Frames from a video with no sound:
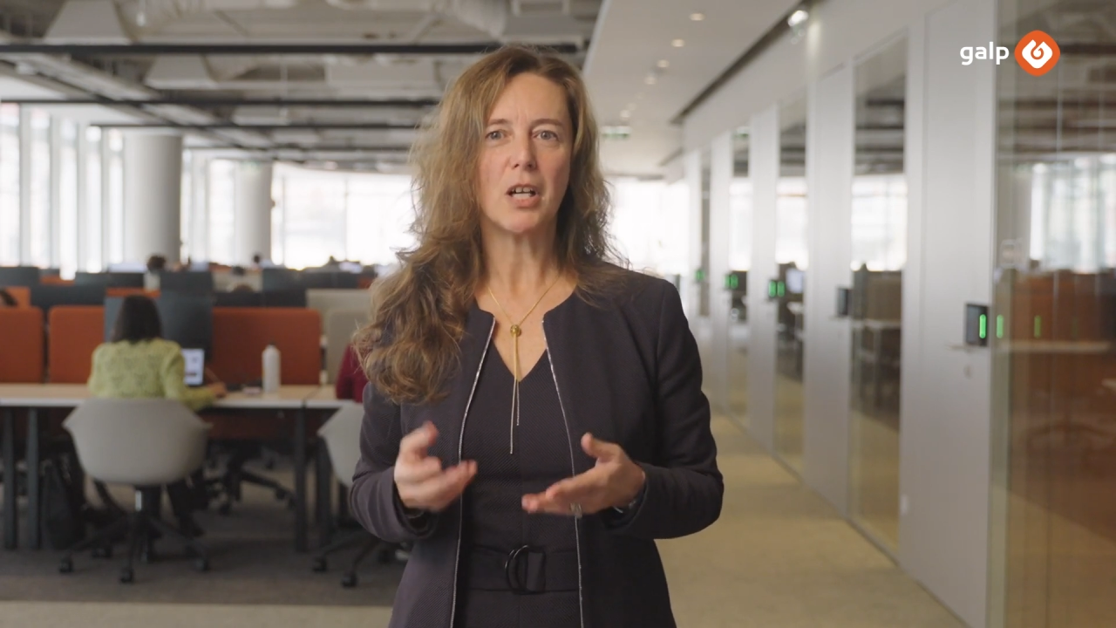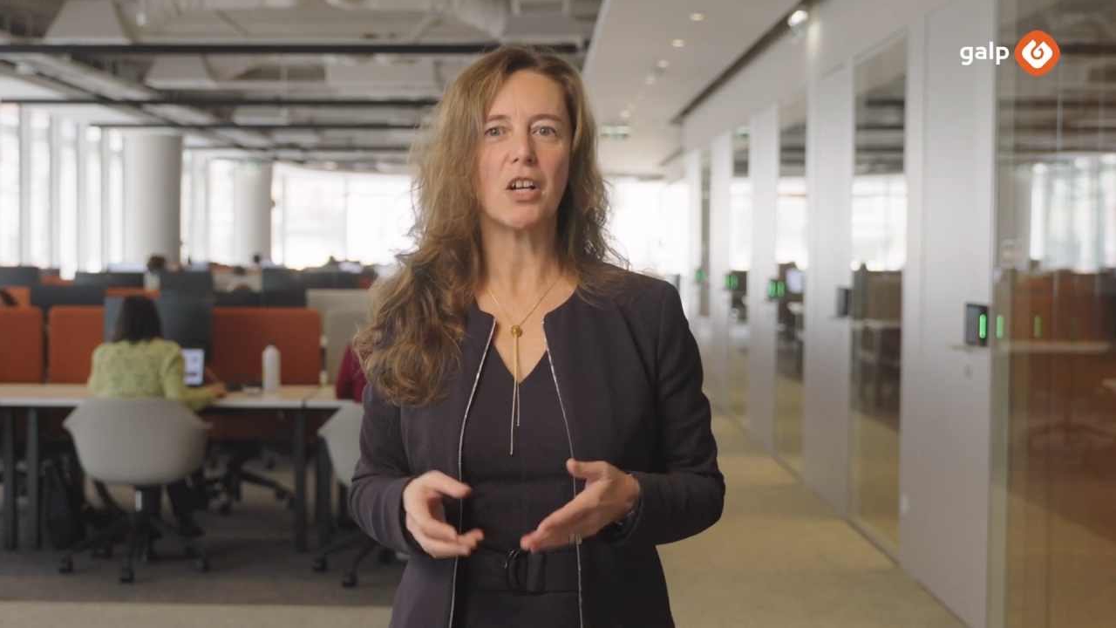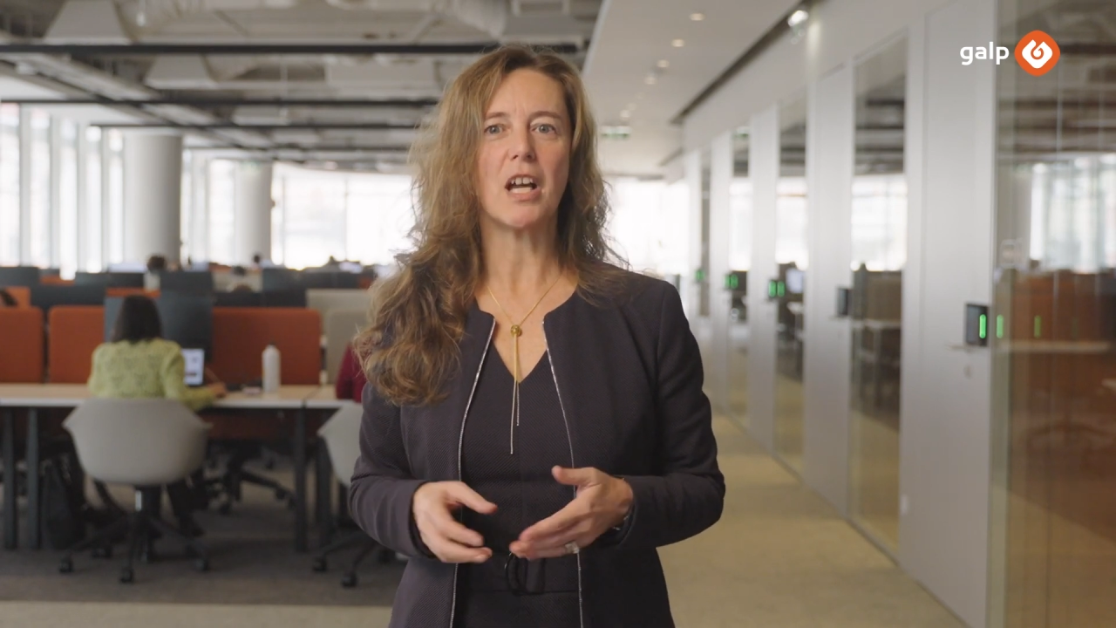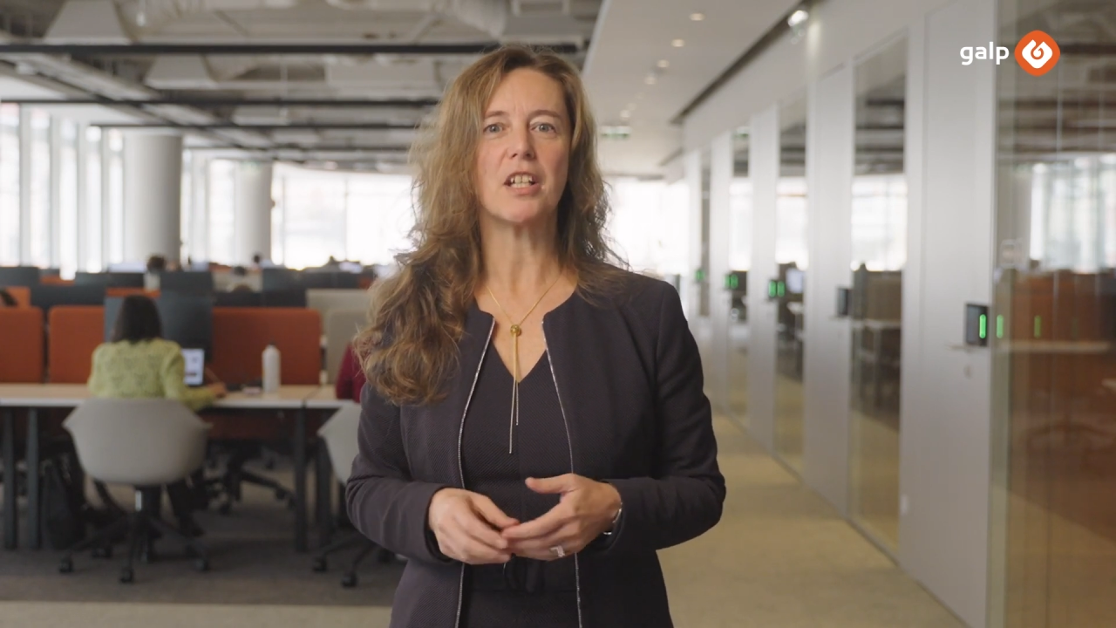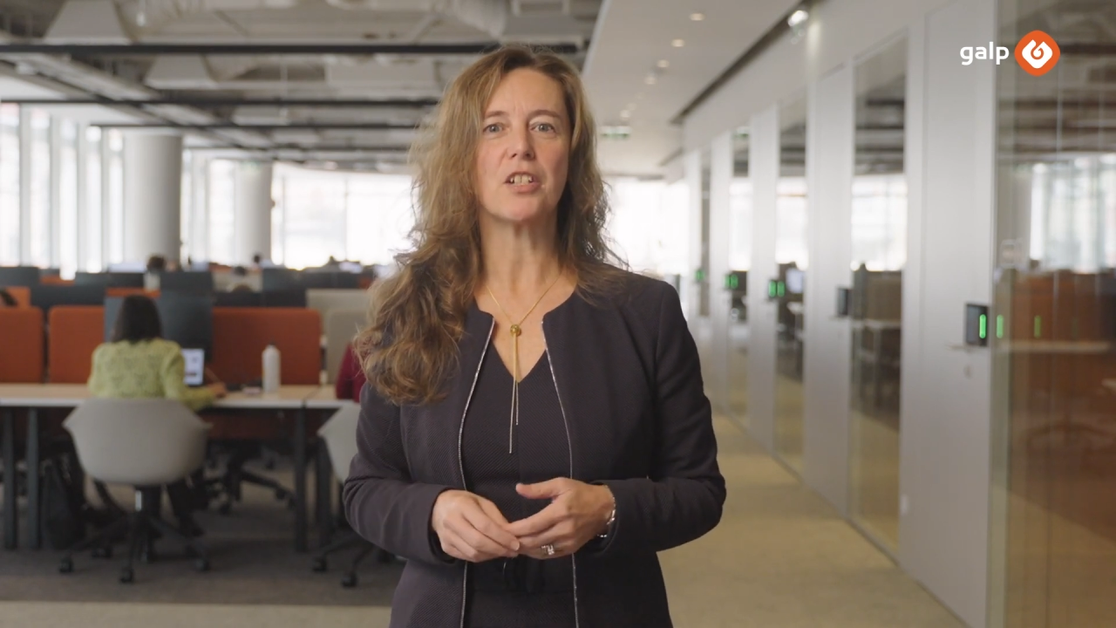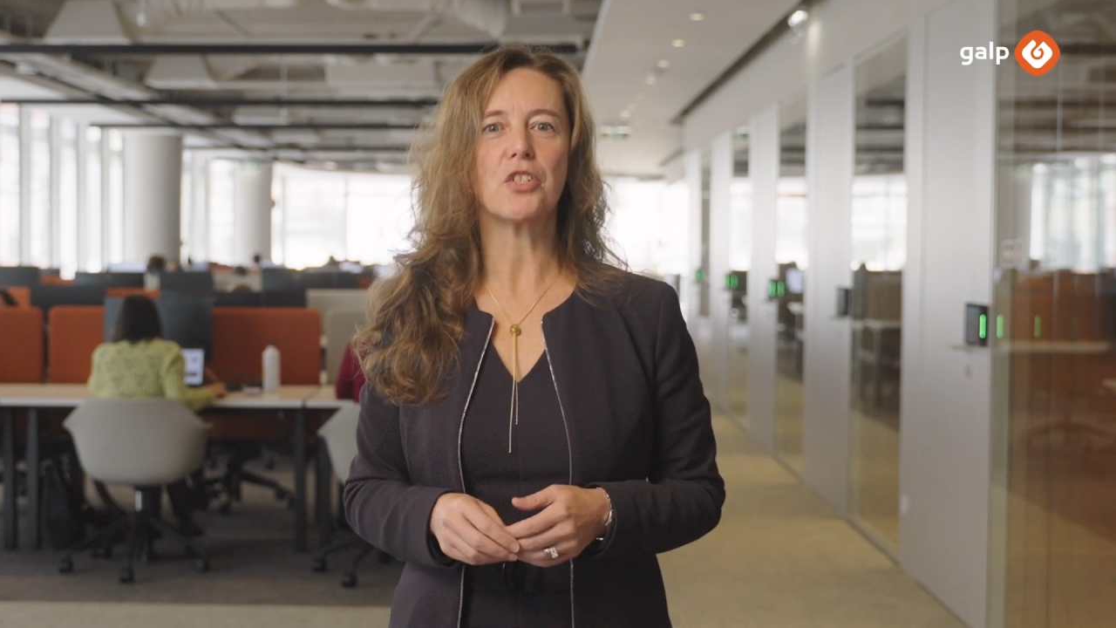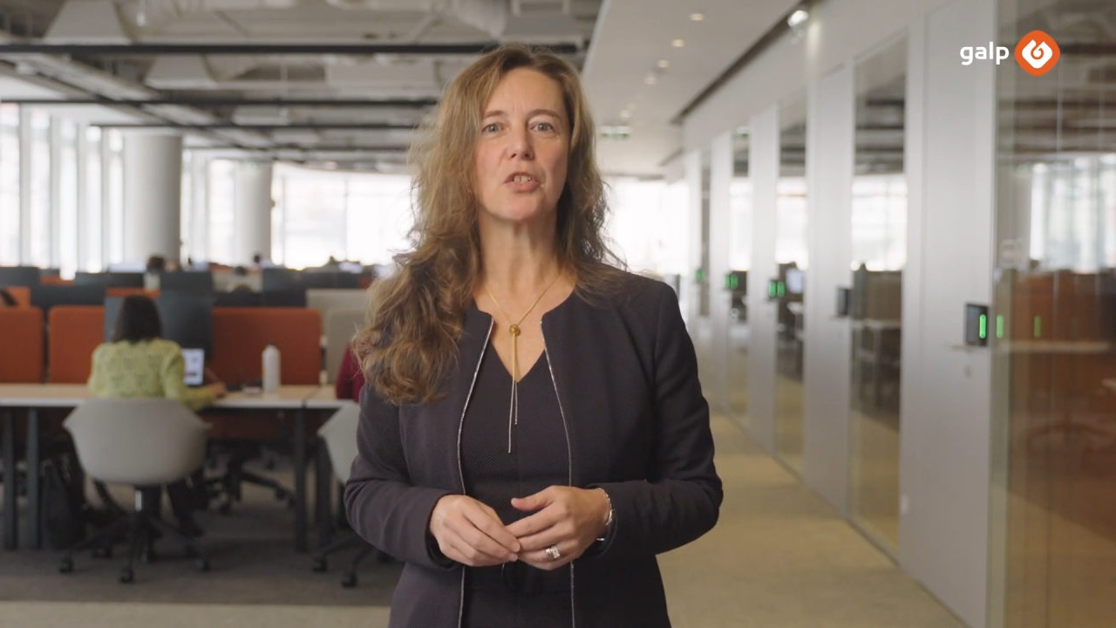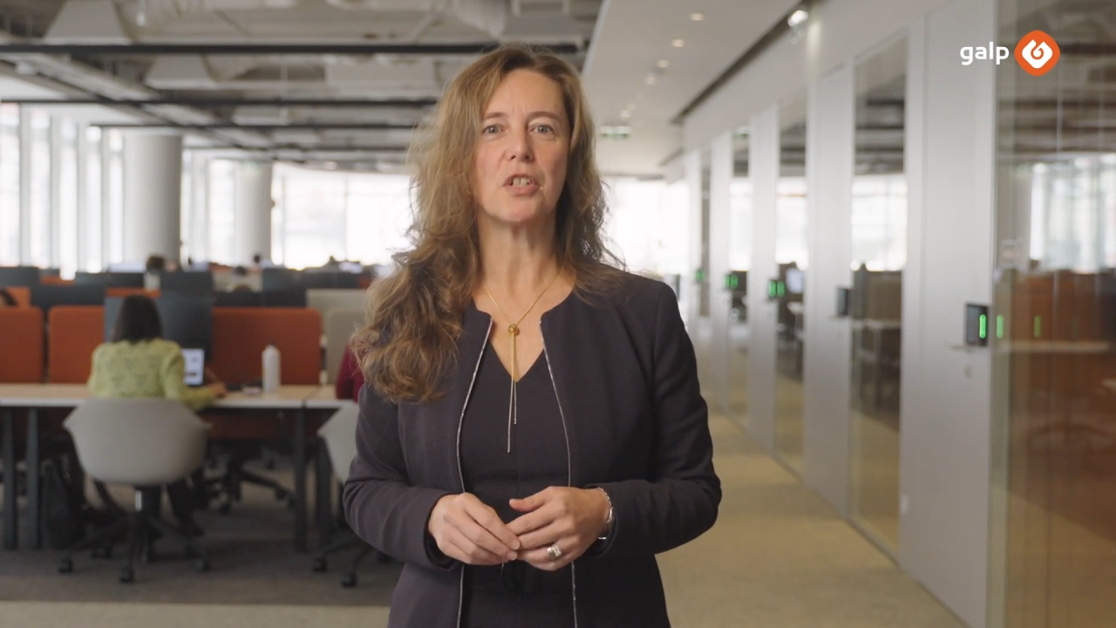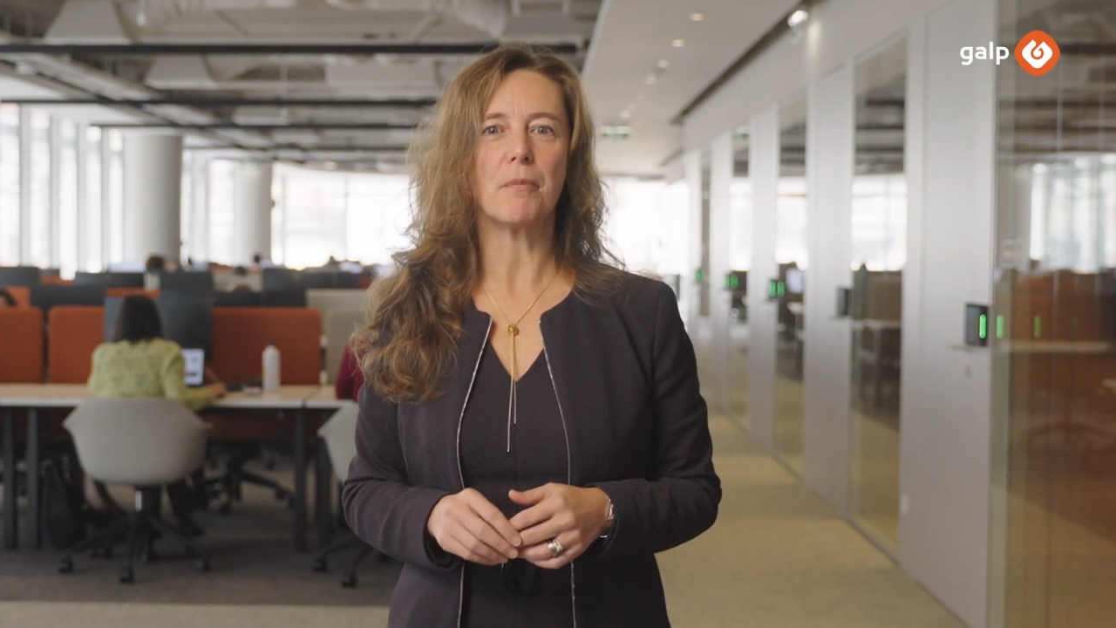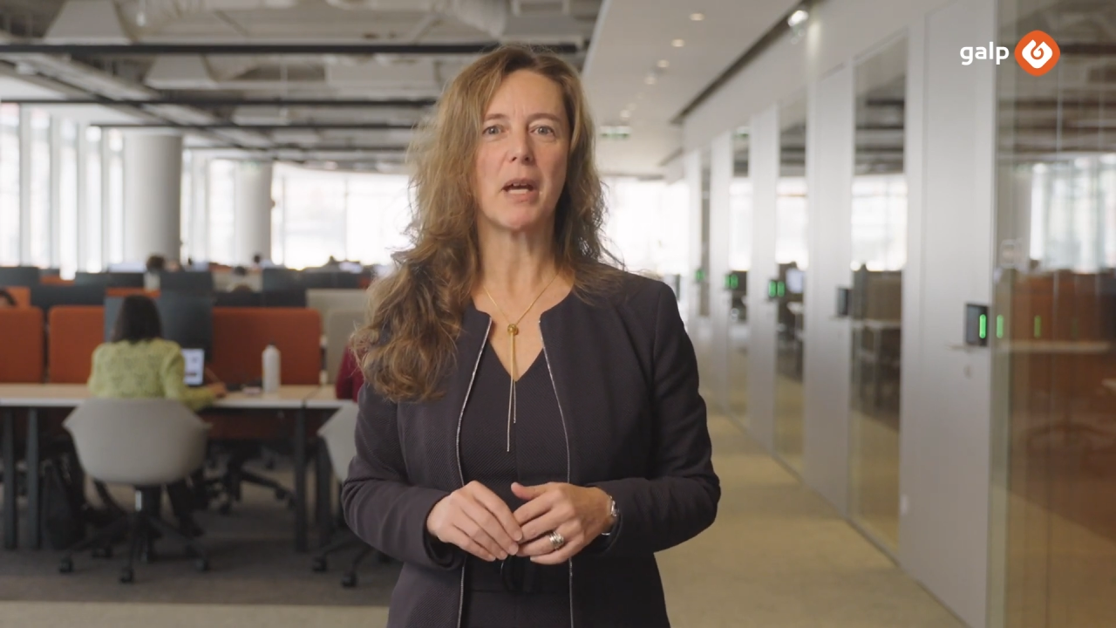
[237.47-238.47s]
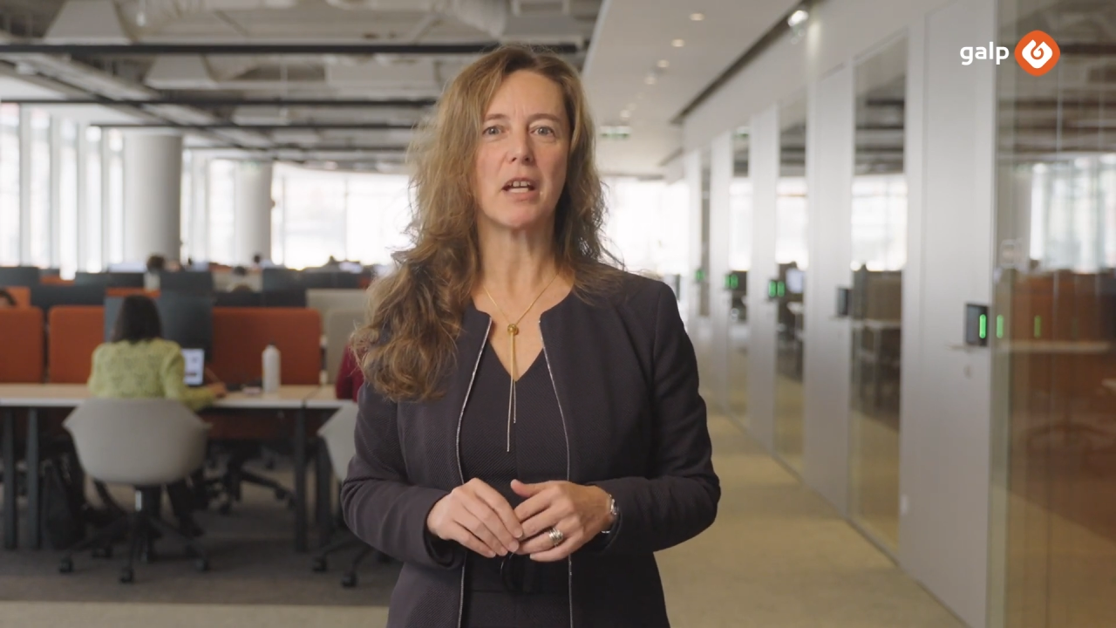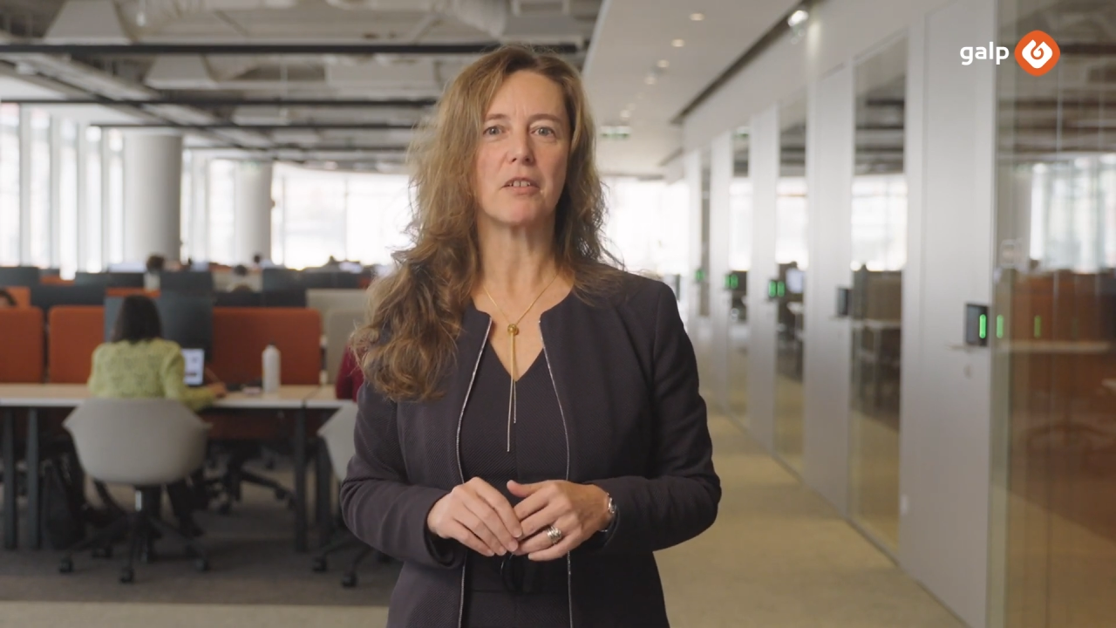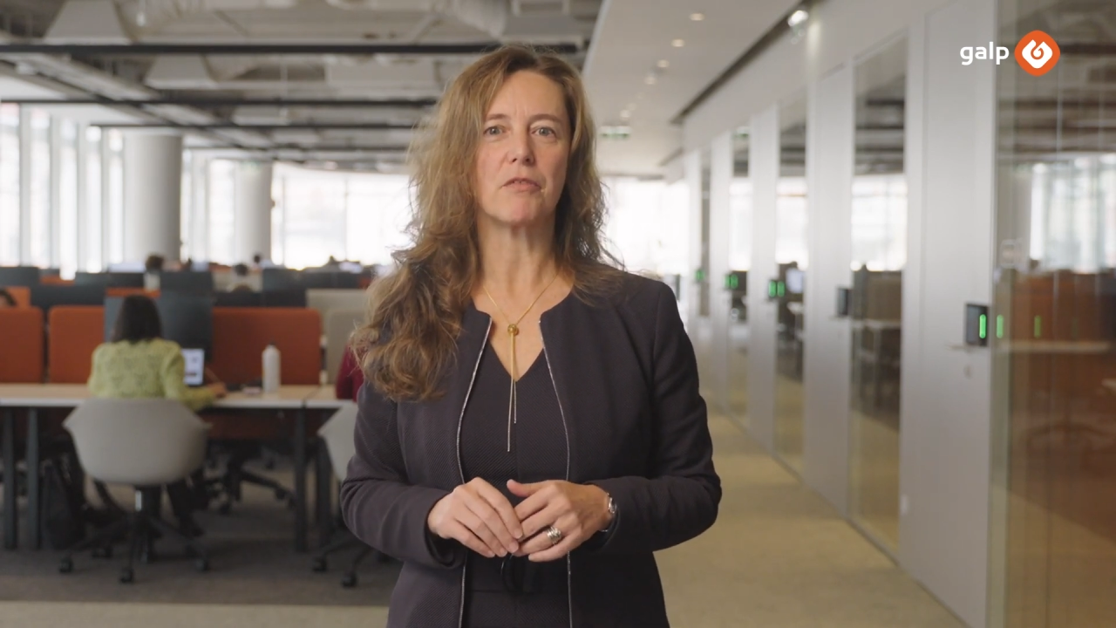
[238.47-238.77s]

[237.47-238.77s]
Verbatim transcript: our guidance on the back